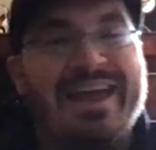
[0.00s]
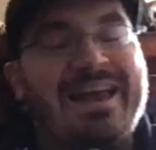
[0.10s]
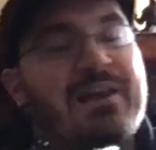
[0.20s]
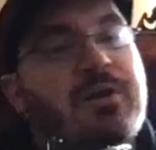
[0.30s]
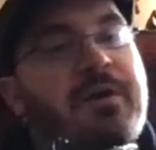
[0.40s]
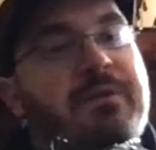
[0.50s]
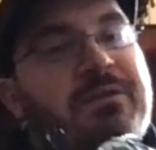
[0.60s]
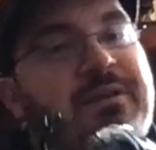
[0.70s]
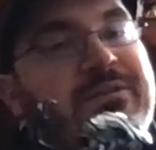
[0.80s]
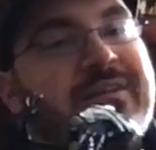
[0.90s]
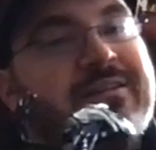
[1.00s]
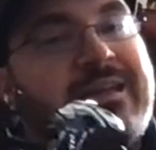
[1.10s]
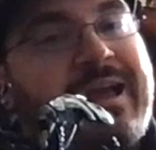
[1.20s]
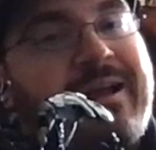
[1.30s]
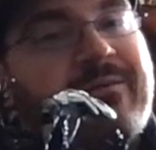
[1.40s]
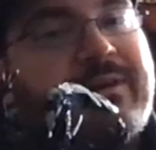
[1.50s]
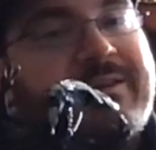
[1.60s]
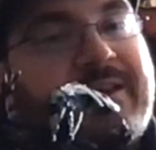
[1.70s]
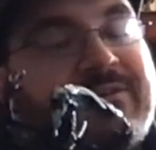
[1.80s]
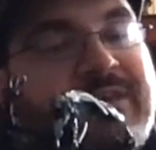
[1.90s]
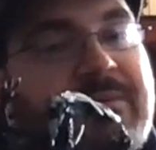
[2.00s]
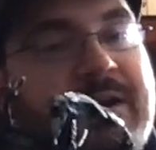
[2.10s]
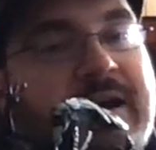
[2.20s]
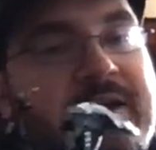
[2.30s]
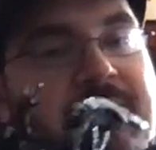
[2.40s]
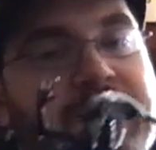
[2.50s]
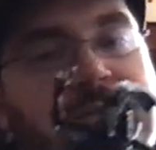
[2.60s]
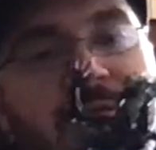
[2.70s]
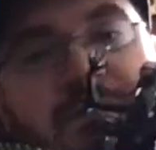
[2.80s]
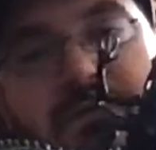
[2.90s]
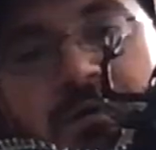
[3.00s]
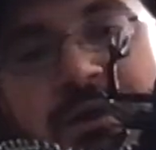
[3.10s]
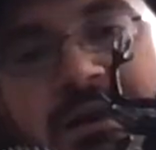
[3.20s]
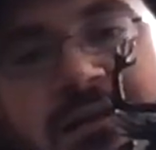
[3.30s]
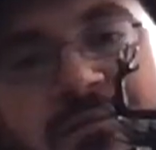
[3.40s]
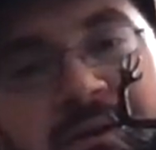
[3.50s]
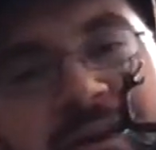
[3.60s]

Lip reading: Not that this doesn't have like that same kind of sturdiness, but